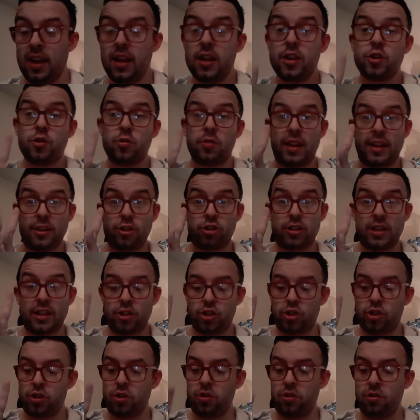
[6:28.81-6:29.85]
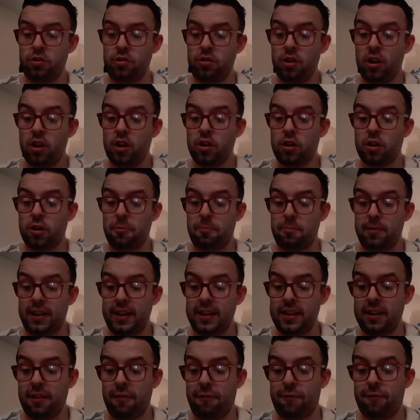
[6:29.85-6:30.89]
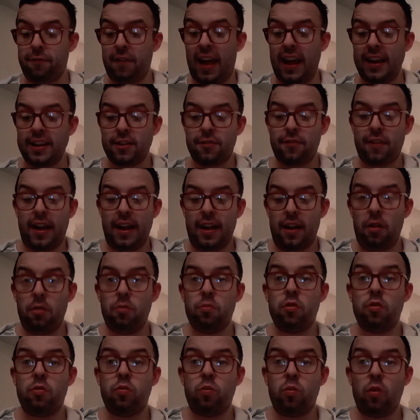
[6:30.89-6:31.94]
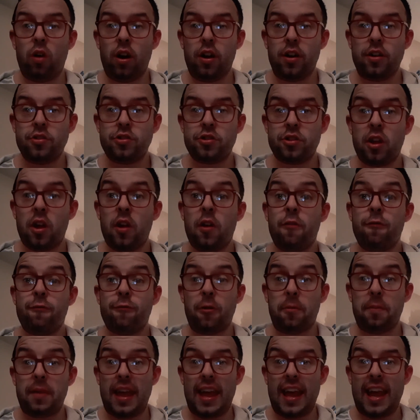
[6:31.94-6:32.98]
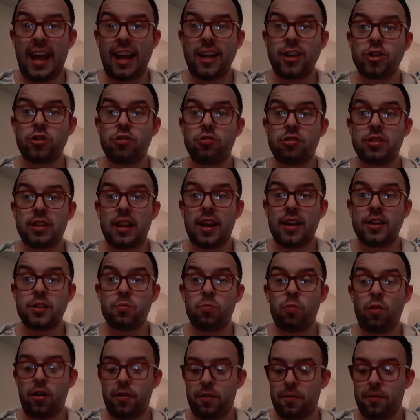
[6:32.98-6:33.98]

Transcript: So in exercise 2, complete the fact file with words from exercise 1.